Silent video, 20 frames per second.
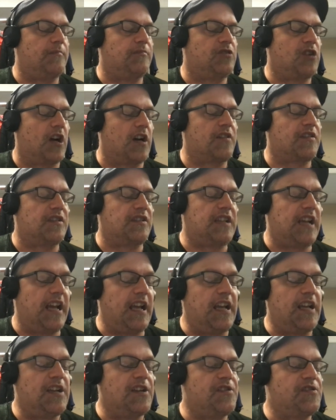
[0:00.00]
Jonathan
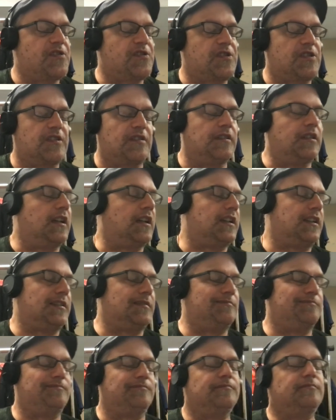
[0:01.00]

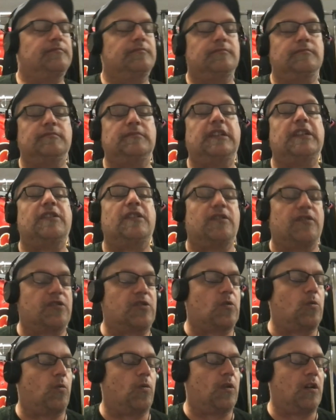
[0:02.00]
Toews didn't
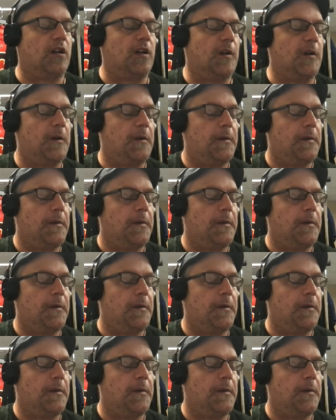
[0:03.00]
score.